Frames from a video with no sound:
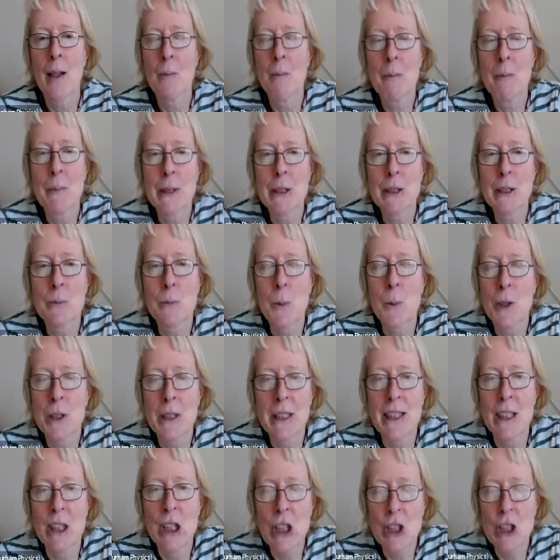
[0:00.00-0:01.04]
Um, but
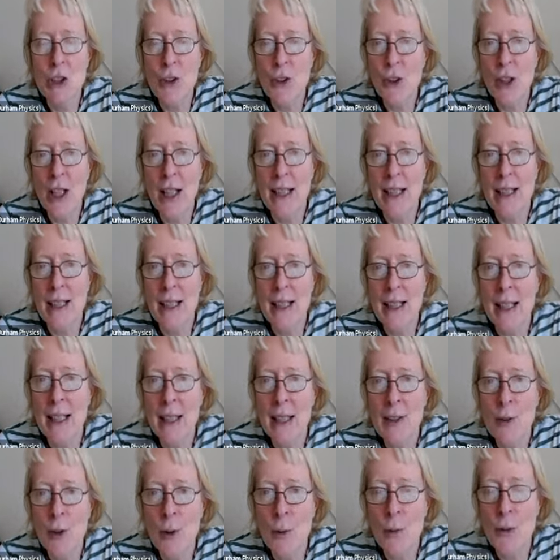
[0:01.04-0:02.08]
what it looks like,
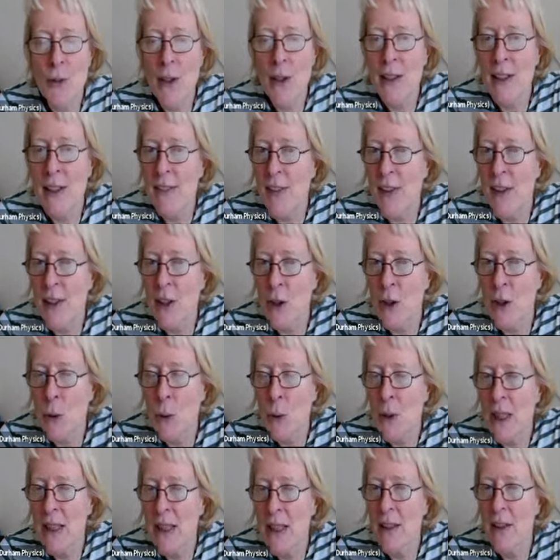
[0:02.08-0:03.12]
so the, the
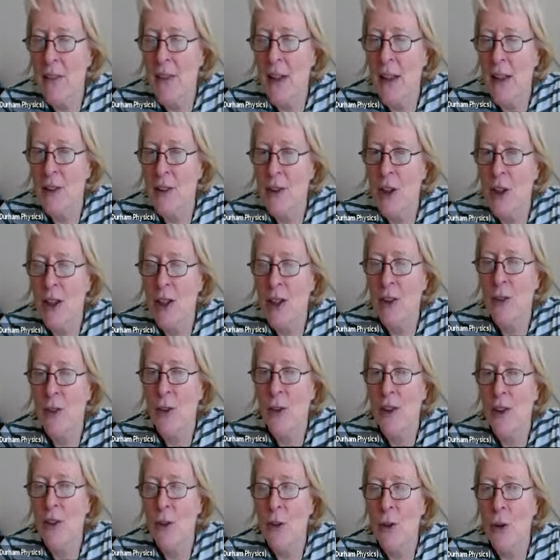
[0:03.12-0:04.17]
U here then turns
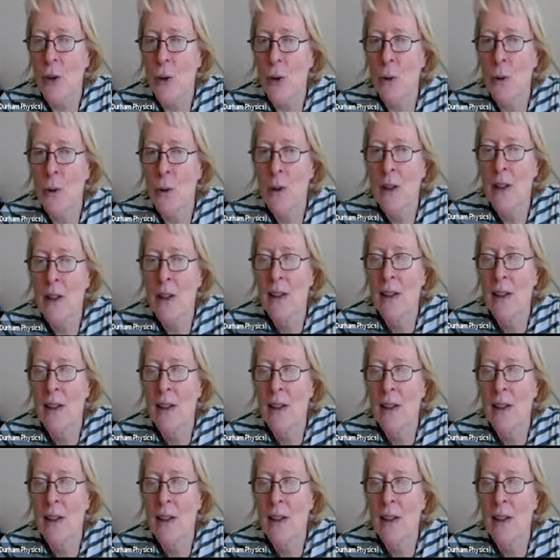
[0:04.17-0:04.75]
into